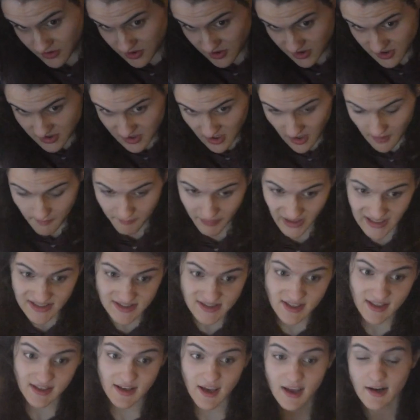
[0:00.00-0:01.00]
just a
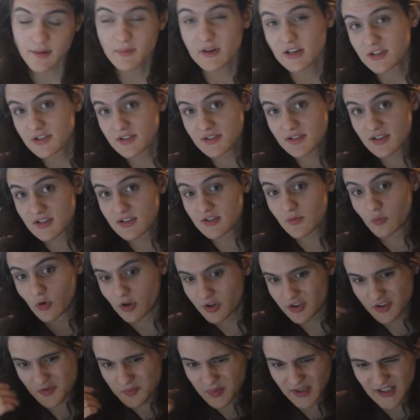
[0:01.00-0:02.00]
basic animation system where
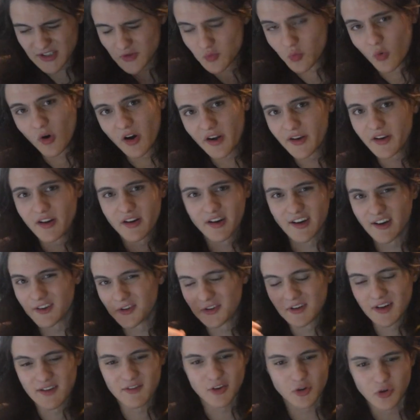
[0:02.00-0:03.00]
it just plays 1, and I
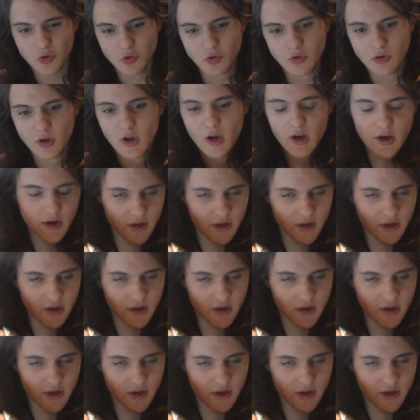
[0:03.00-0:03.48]
couldn't have a cool,